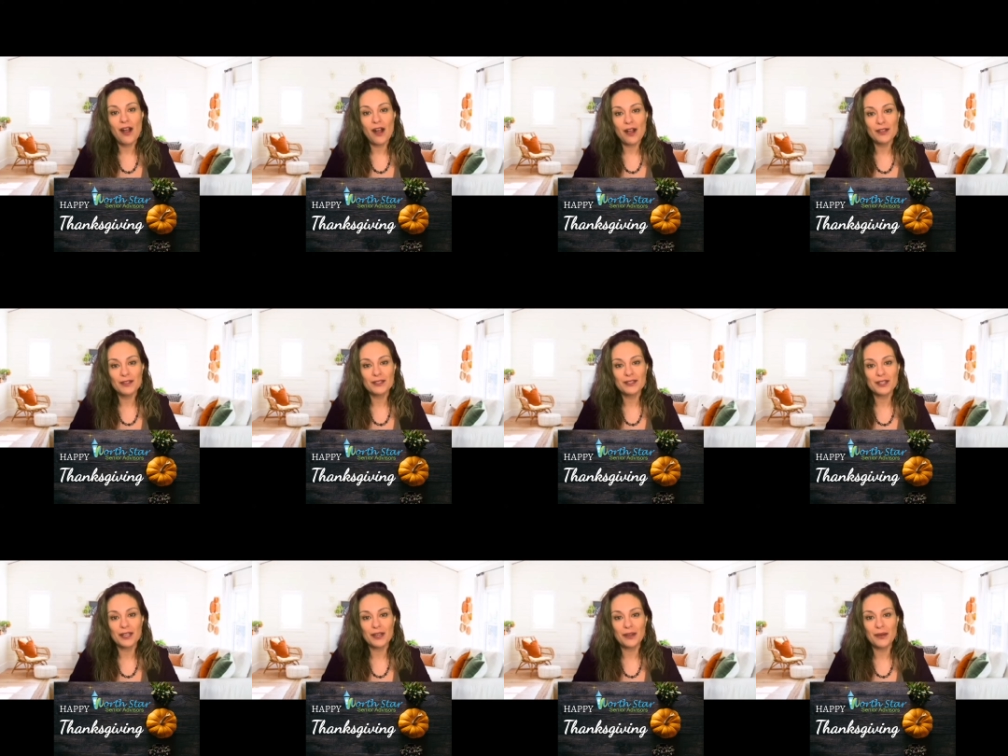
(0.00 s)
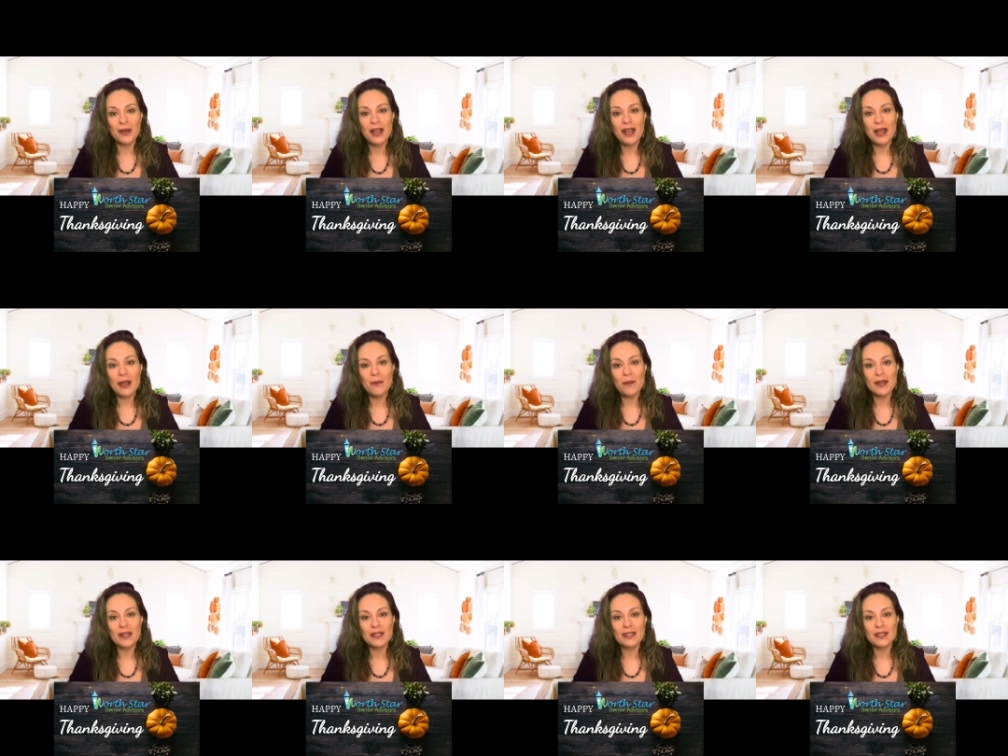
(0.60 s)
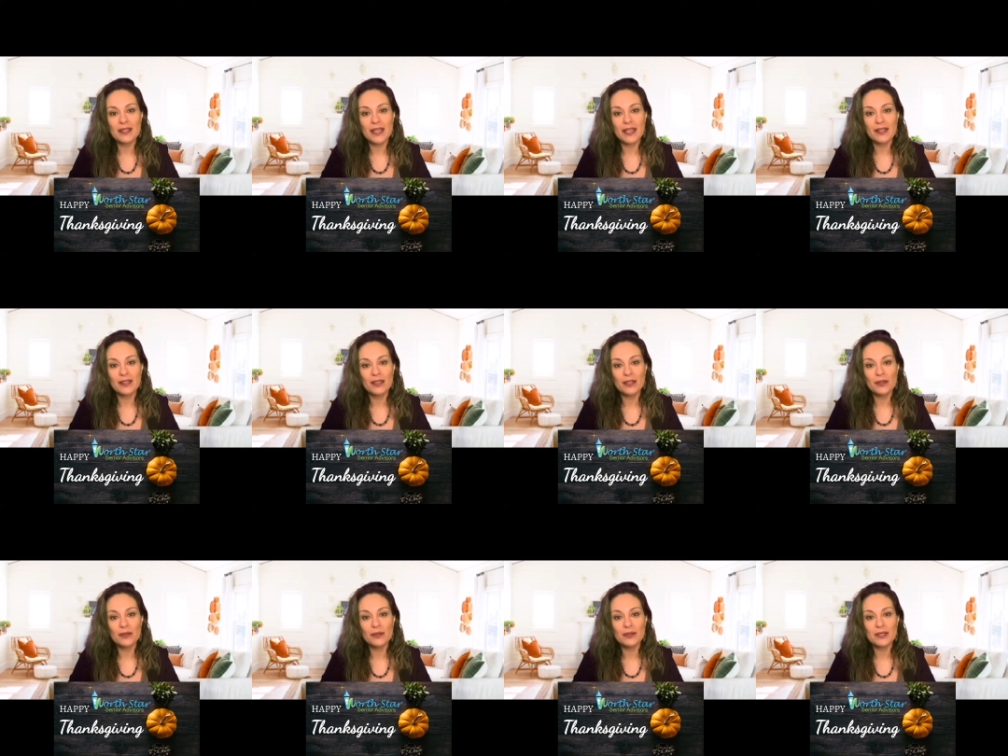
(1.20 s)
Also, I want to
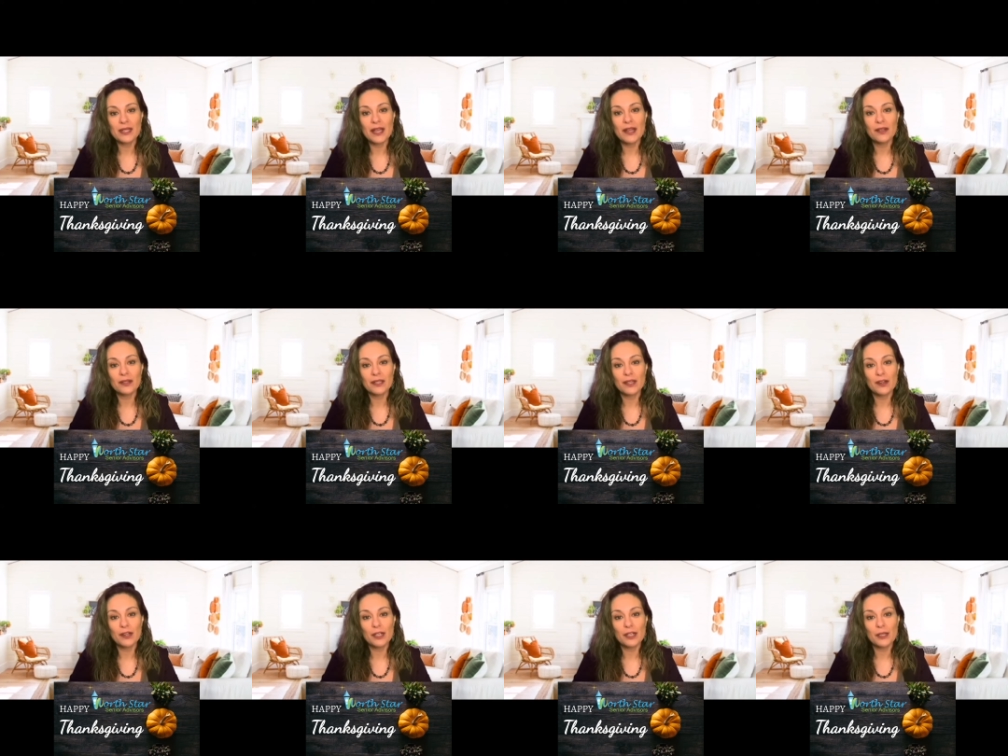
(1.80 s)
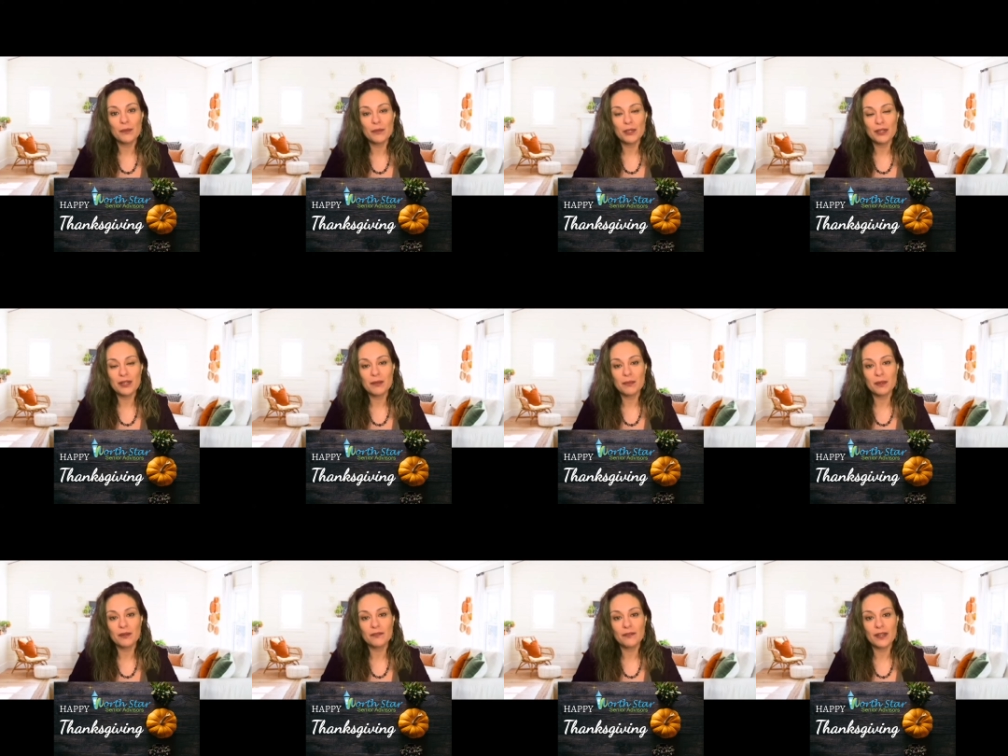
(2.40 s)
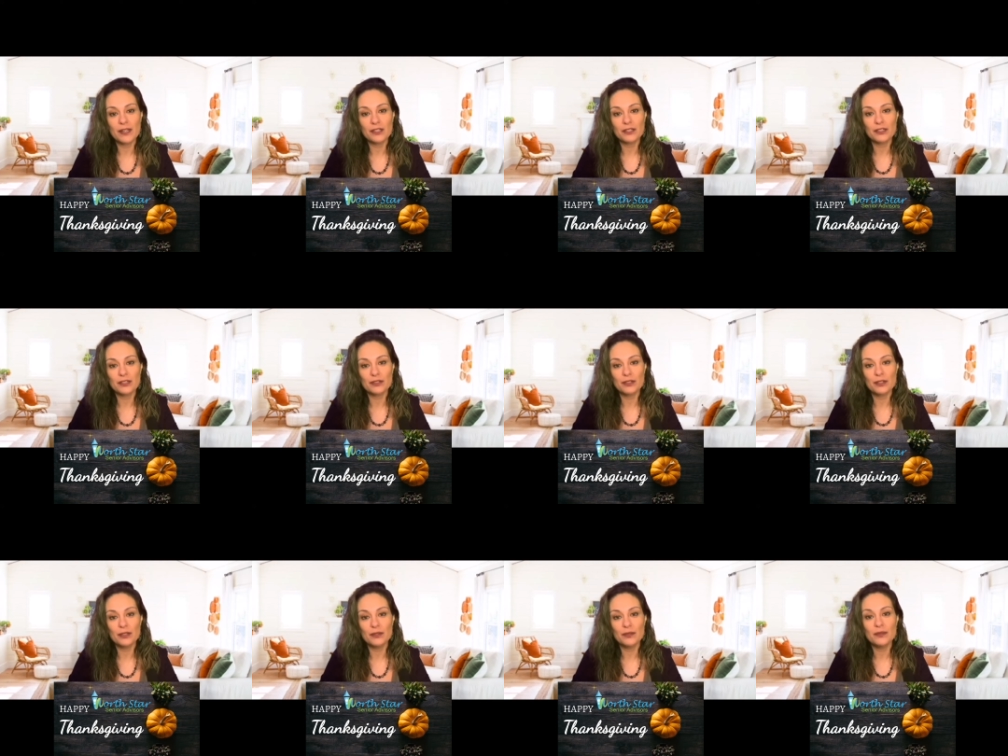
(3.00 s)
thank those healthcare community
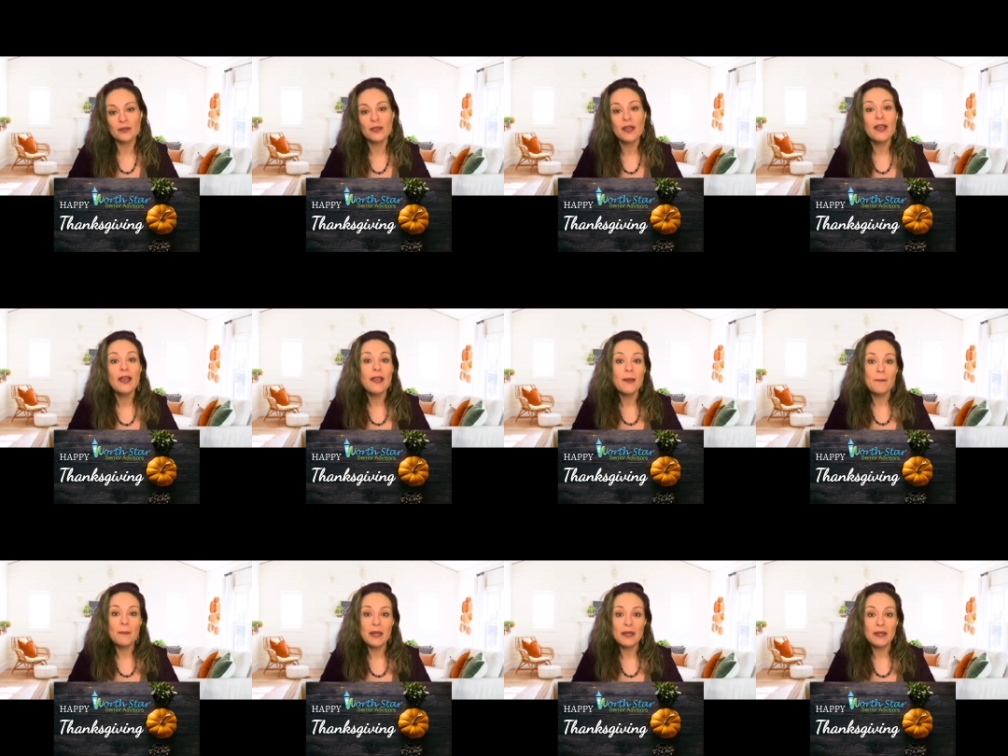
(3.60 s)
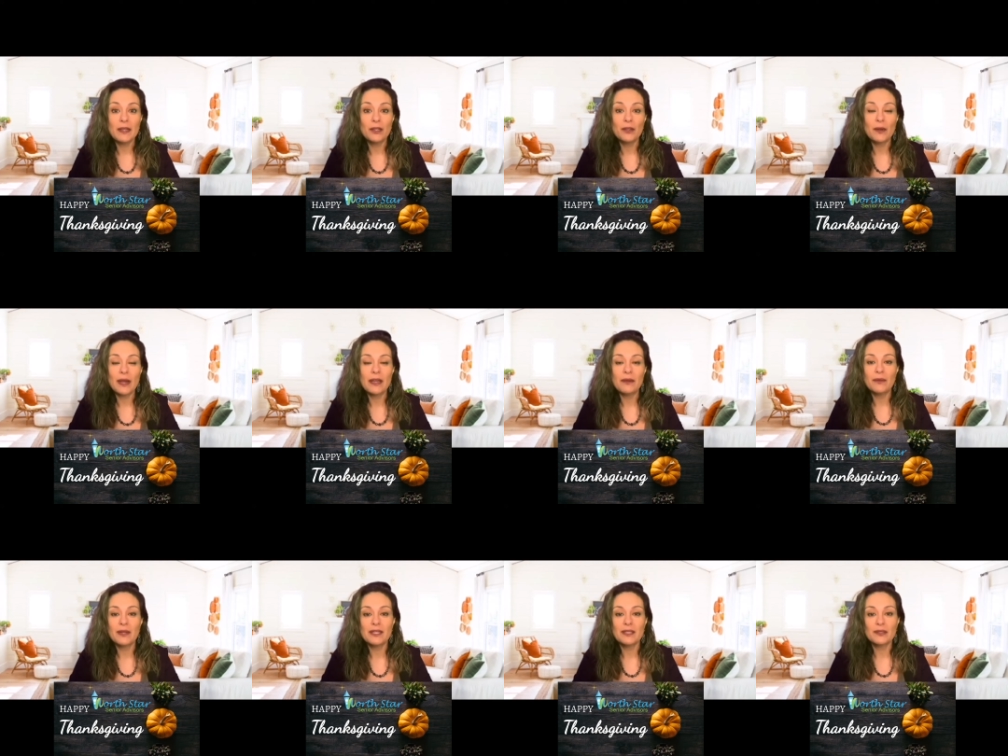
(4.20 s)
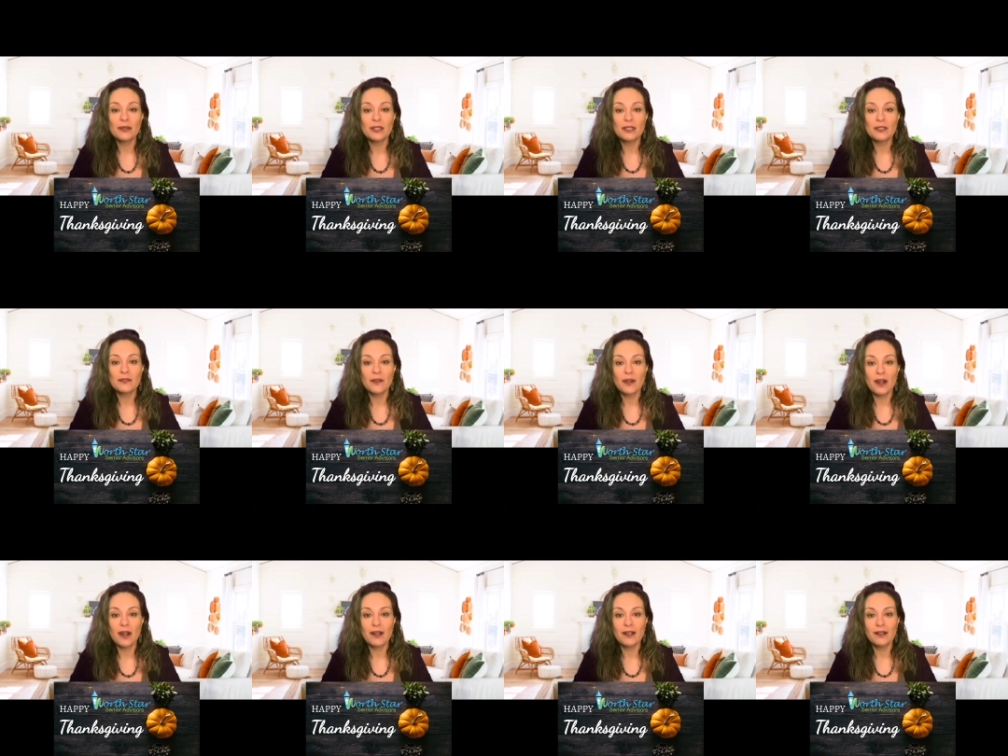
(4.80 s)
professionals who's been a great resource
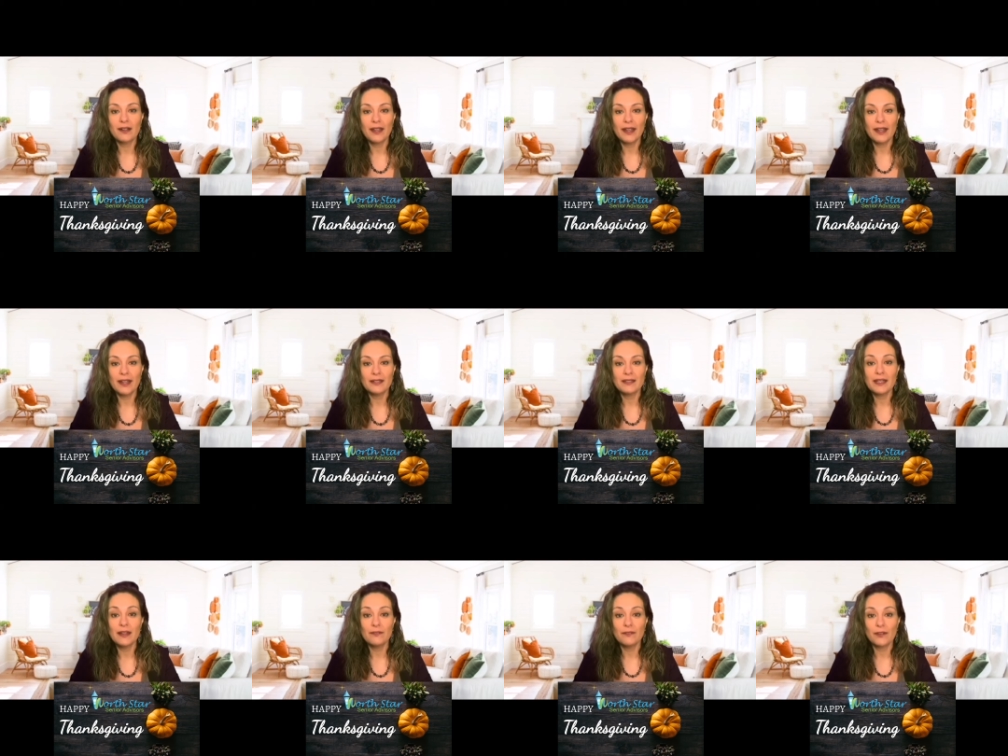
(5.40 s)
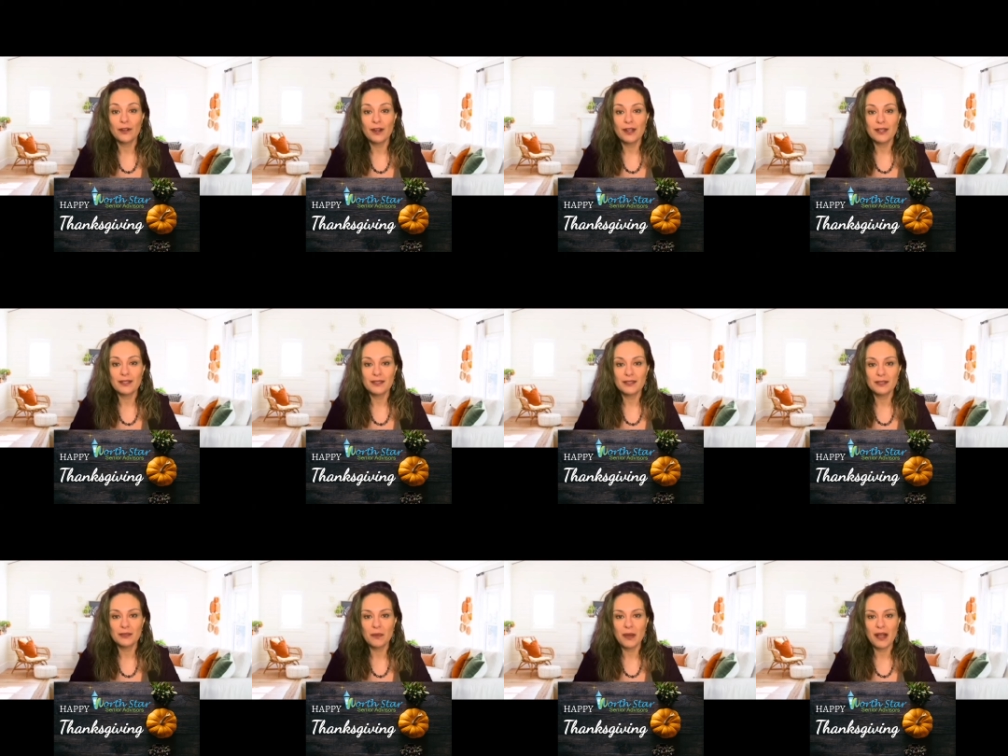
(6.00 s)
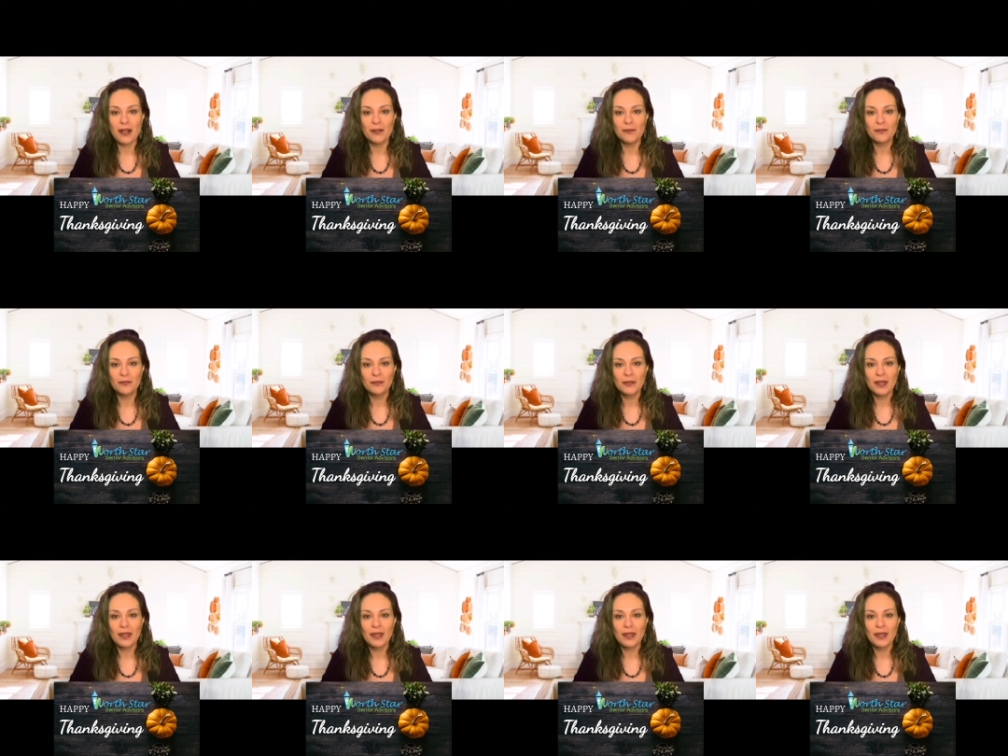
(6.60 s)
for our clients and for us as well.